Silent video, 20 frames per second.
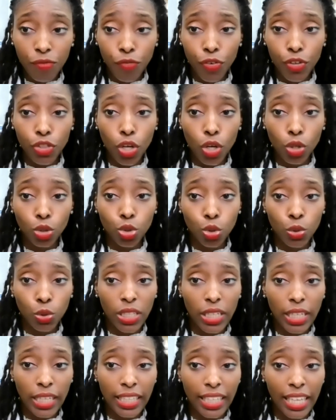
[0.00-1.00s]
And for those who
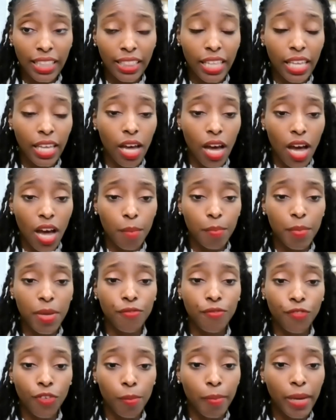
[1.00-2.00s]
didn't get the
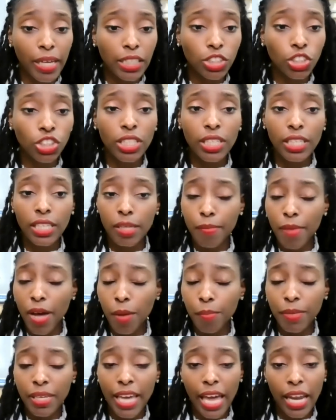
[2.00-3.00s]
information,
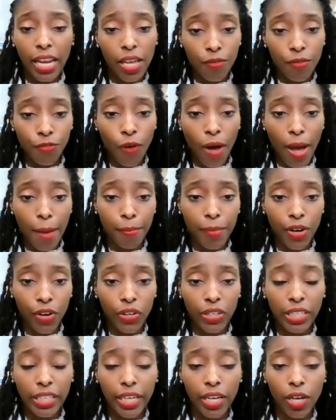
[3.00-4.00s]
email me at
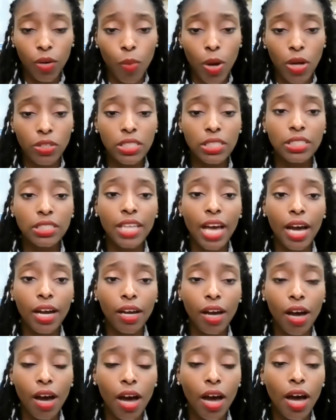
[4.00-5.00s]

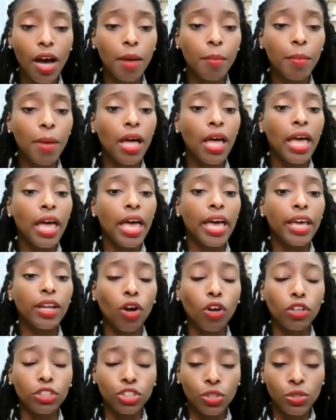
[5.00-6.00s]
info@maricarewellness.com, and
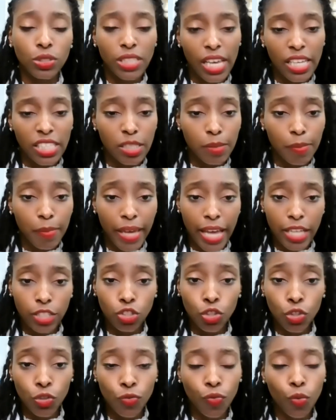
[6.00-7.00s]
also text me at
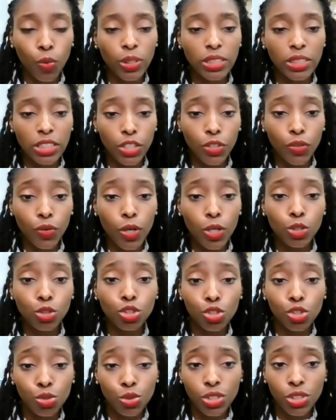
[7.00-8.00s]

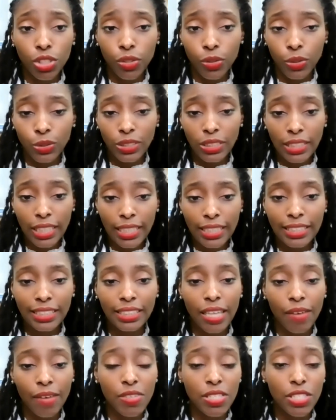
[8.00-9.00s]

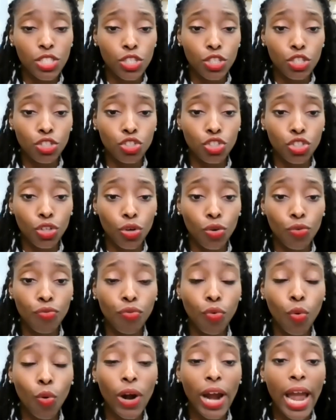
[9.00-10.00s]

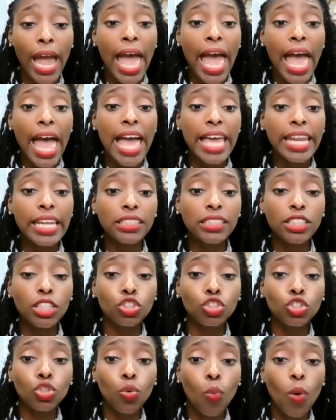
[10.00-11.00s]
240-206-7004. And it's a
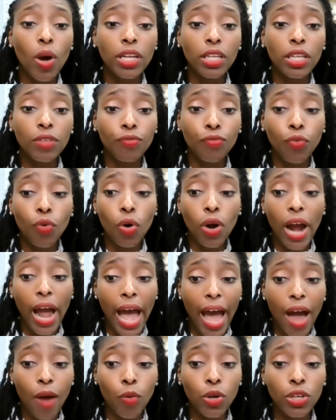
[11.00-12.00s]

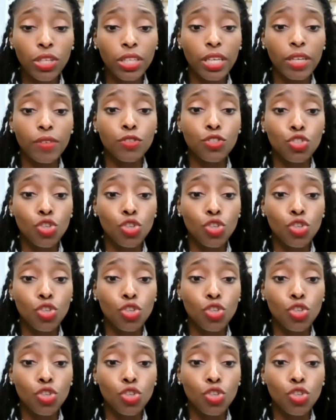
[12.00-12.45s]
24-hour gift.